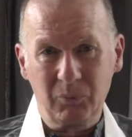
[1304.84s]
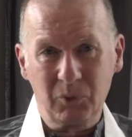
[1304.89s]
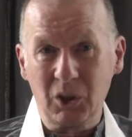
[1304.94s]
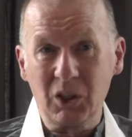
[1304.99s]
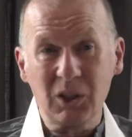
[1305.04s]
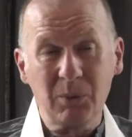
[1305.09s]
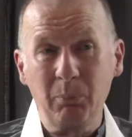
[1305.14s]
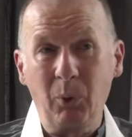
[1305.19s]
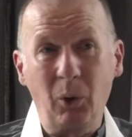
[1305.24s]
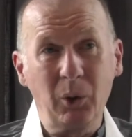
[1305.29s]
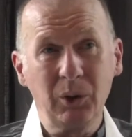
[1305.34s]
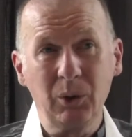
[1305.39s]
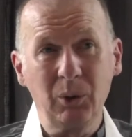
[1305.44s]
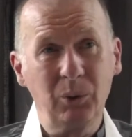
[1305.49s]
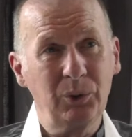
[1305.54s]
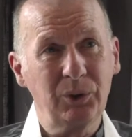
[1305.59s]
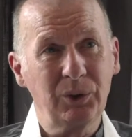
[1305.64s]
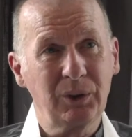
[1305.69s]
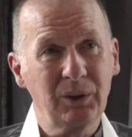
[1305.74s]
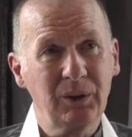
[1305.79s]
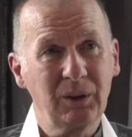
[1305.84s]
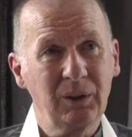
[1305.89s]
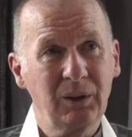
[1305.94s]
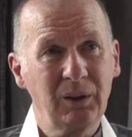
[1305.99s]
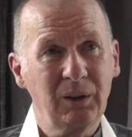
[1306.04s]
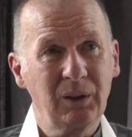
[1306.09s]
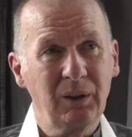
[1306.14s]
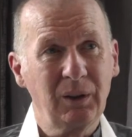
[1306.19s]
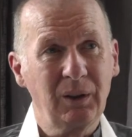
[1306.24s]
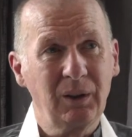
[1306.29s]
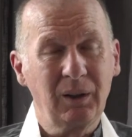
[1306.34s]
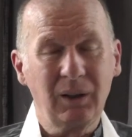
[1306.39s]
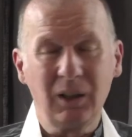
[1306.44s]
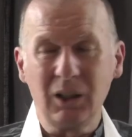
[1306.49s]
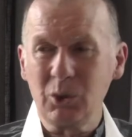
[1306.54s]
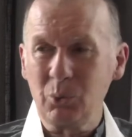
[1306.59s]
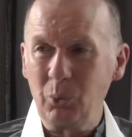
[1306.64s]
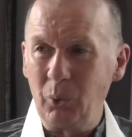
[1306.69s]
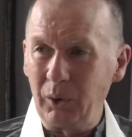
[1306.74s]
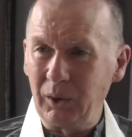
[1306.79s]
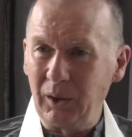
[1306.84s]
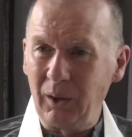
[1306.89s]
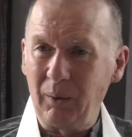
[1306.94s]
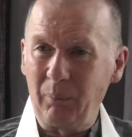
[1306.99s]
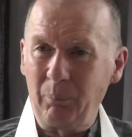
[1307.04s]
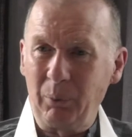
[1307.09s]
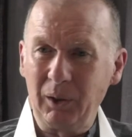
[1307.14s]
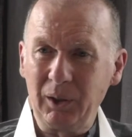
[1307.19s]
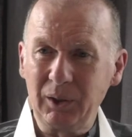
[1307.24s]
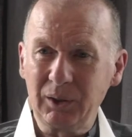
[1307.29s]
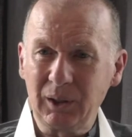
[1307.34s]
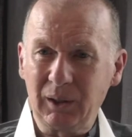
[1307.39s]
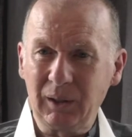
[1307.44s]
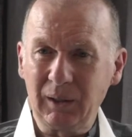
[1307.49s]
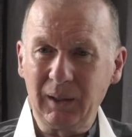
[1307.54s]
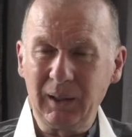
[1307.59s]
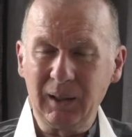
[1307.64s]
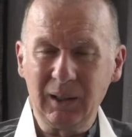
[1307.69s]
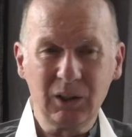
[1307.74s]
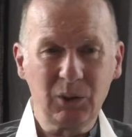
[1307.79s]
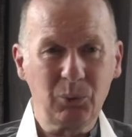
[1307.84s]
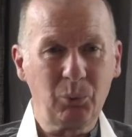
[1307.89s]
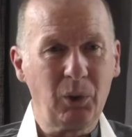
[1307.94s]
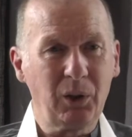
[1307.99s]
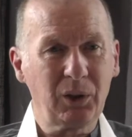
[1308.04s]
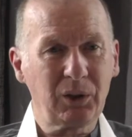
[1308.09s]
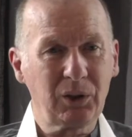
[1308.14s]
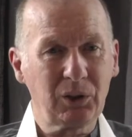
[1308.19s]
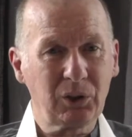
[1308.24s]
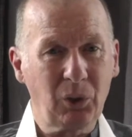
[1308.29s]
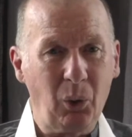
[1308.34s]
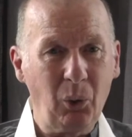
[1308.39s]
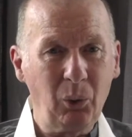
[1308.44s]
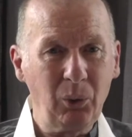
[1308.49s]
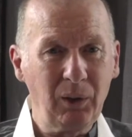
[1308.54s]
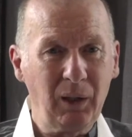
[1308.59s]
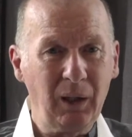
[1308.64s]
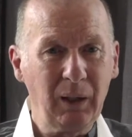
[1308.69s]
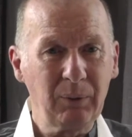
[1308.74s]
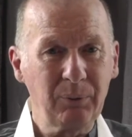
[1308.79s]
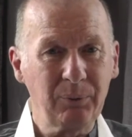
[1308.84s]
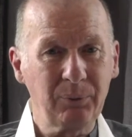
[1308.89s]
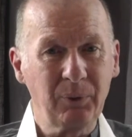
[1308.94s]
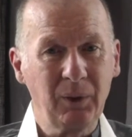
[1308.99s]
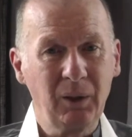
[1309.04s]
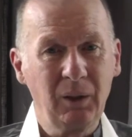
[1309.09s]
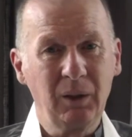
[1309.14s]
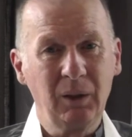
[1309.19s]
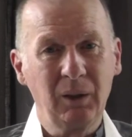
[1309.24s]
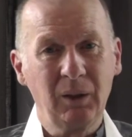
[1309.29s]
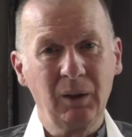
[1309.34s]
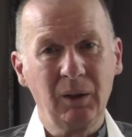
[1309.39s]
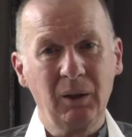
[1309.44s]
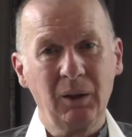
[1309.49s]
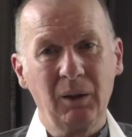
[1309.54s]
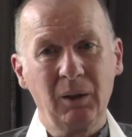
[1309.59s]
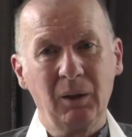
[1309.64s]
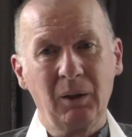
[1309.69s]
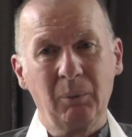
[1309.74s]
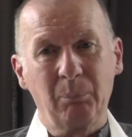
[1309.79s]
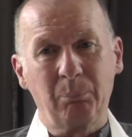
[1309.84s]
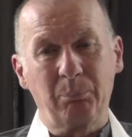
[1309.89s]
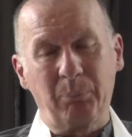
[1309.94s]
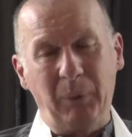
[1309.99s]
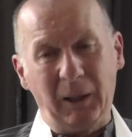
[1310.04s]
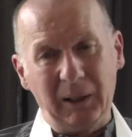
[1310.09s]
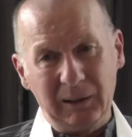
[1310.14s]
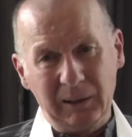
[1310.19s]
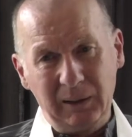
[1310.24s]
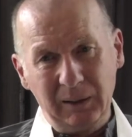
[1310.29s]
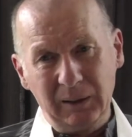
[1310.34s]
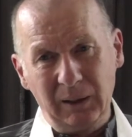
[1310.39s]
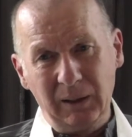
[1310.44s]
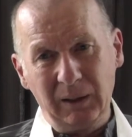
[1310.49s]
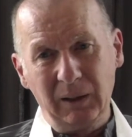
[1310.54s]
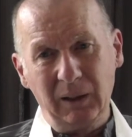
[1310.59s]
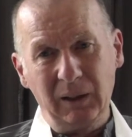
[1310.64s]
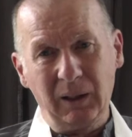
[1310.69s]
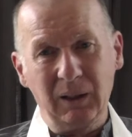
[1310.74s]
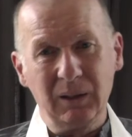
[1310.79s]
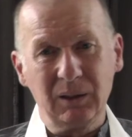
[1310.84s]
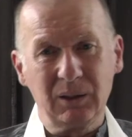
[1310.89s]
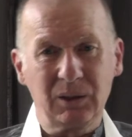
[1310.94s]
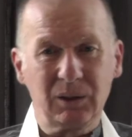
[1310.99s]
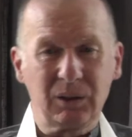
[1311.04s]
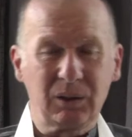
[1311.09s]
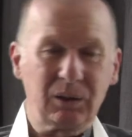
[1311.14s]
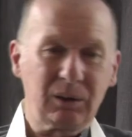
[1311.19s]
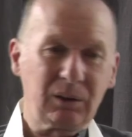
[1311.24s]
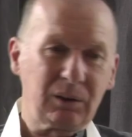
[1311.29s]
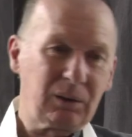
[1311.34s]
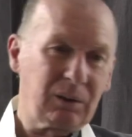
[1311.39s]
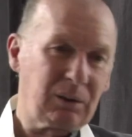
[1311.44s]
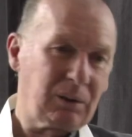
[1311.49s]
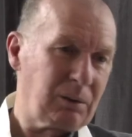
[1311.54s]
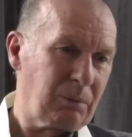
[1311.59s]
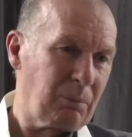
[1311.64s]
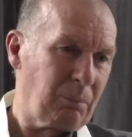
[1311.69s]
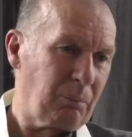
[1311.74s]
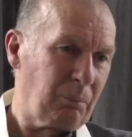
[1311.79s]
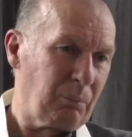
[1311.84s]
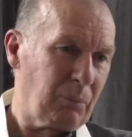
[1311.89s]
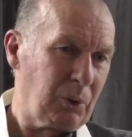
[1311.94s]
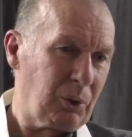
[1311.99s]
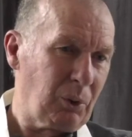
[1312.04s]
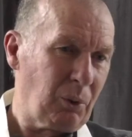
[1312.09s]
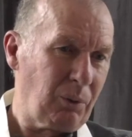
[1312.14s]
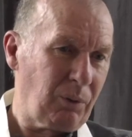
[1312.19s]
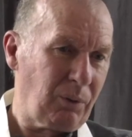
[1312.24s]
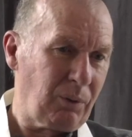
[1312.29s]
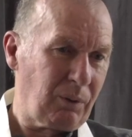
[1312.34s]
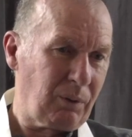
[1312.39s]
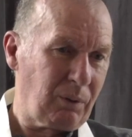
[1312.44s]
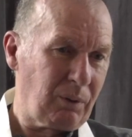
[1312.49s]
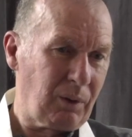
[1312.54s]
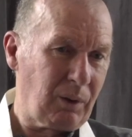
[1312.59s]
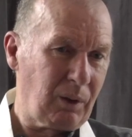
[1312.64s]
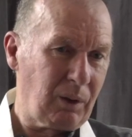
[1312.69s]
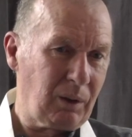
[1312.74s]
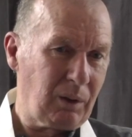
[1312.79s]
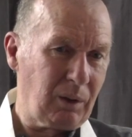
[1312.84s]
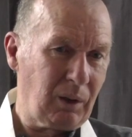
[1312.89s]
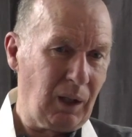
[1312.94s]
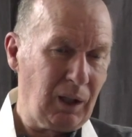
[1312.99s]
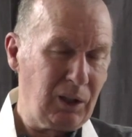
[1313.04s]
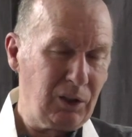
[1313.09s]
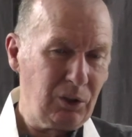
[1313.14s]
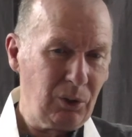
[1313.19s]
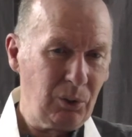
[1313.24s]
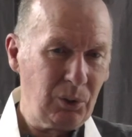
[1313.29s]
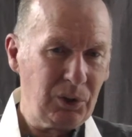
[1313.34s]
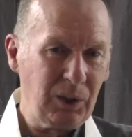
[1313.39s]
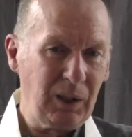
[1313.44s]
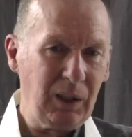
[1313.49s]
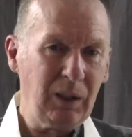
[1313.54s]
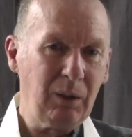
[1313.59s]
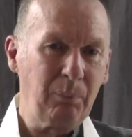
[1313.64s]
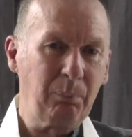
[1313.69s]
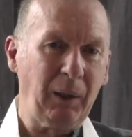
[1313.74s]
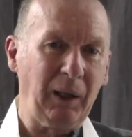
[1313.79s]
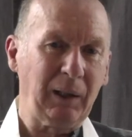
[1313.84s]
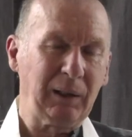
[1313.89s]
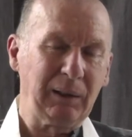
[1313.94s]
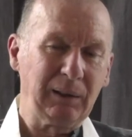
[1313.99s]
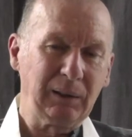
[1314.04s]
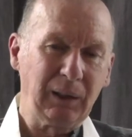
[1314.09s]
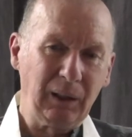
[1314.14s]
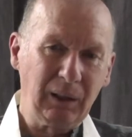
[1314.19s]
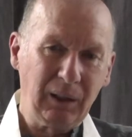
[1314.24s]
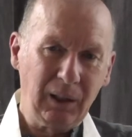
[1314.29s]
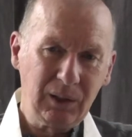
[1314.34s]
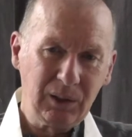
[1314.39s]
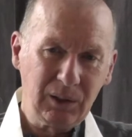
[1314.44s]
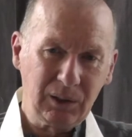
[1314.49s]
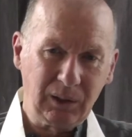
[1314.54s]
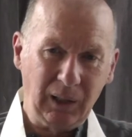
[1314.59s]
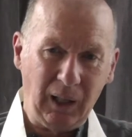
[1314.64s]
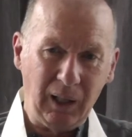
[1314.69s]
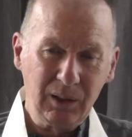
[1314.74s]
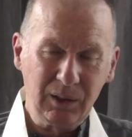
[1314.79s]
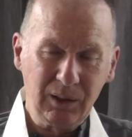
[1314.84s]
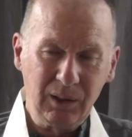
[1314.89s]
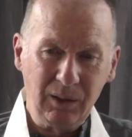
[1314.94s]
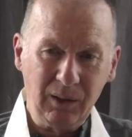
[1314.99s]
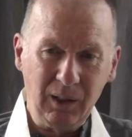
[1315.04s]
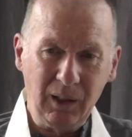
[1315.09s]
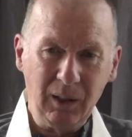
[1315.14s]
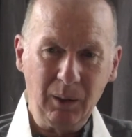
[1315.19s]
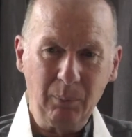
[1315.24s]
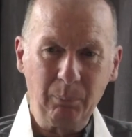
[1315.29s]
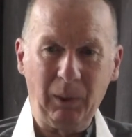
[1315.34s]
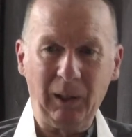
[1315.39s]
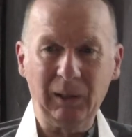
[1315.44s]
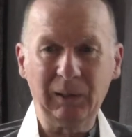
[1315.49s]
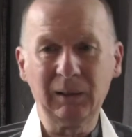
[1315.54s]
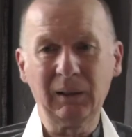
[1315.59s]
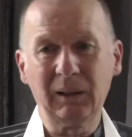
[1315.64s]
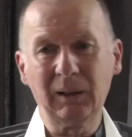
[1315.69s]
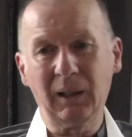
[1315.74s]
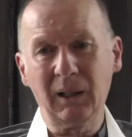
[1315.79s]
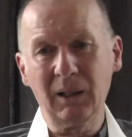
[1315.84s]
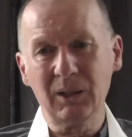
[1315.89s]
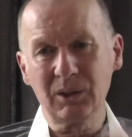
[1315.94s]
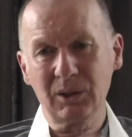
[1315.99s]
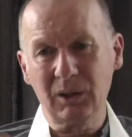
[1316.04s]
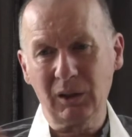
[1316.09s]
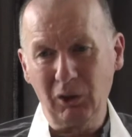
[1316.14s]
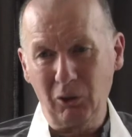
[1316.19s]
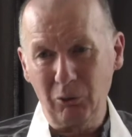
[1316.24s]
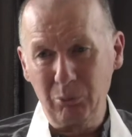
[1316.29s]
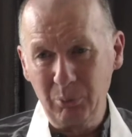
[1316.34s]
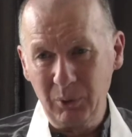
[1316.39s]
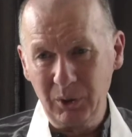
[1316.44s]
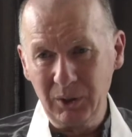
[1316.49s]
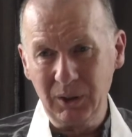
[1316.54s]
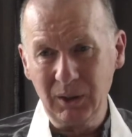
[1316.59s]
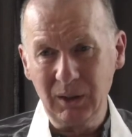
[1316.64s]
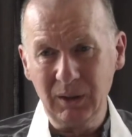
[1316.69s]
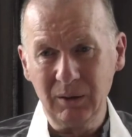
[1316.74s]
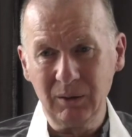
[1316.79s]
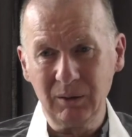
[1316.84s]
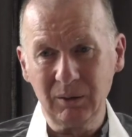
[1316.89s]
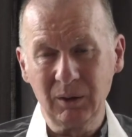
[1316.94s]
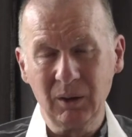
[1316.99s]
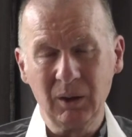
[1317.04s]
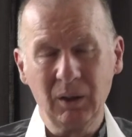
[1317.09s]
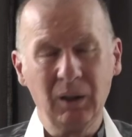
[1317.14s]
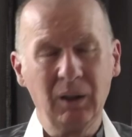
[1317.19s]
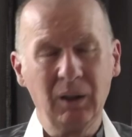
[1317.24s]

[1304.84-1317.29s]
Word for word: since boyhood. He's working politically, he's worked his whole life, battling against, you know, the Hindus here, battling against Gandhi there, battling against the government here.